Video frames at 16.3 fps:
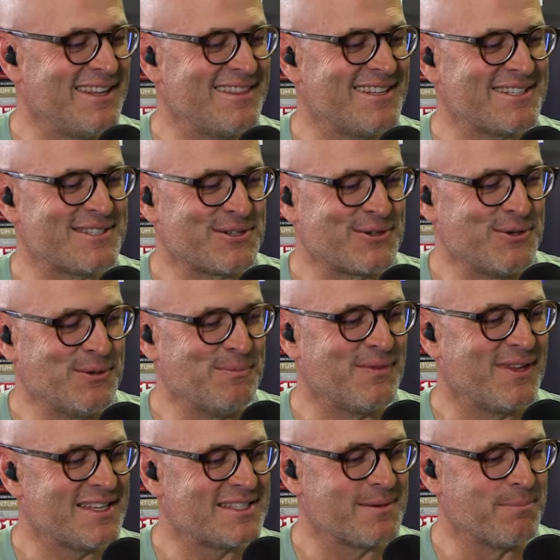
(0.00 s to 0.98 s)
in this
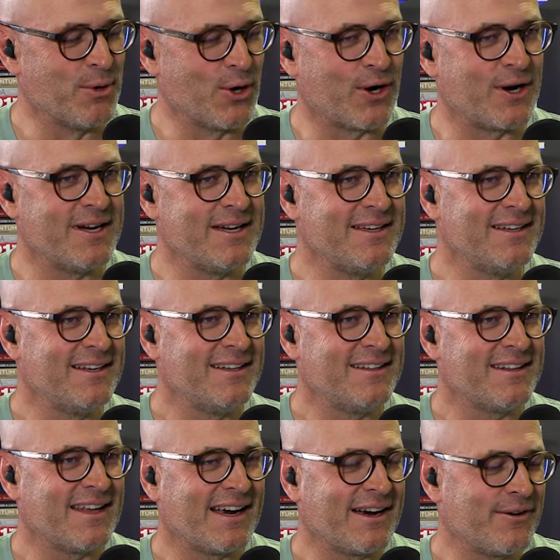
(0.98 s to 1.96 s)
room, there's a book
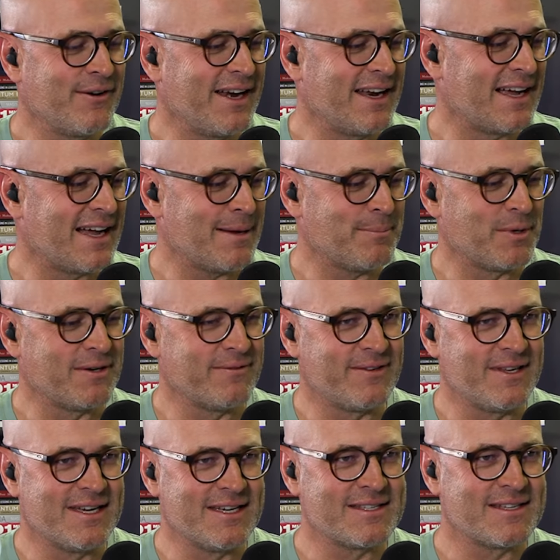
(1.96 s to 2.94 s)
that I read a couple of
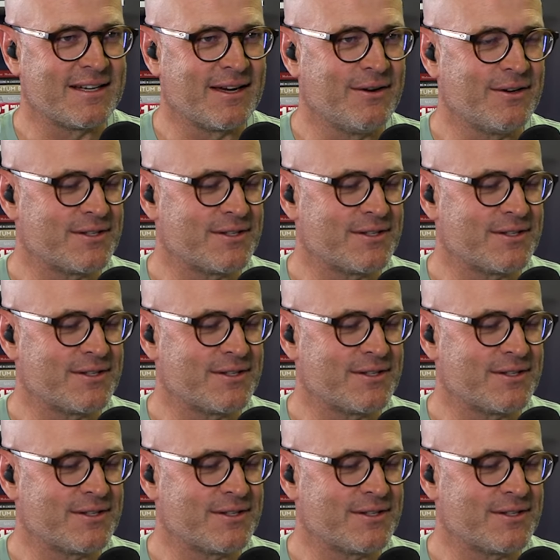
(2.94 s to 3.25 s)
years ago.